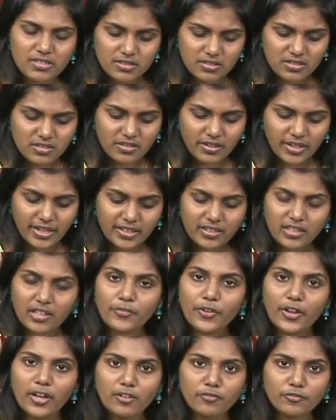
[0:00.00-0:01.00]
straight
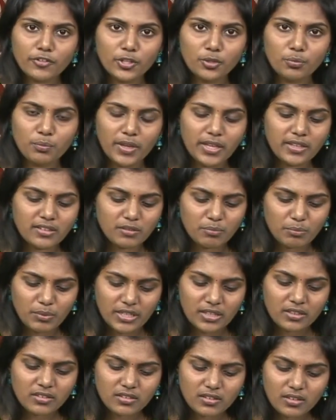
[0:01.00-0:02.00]
away after you make the
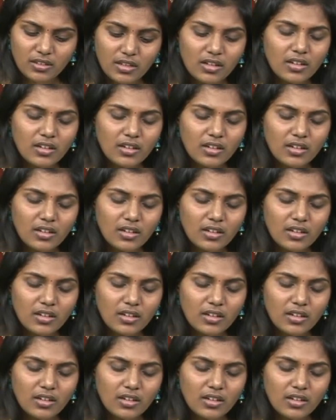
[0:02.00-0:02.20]
bead,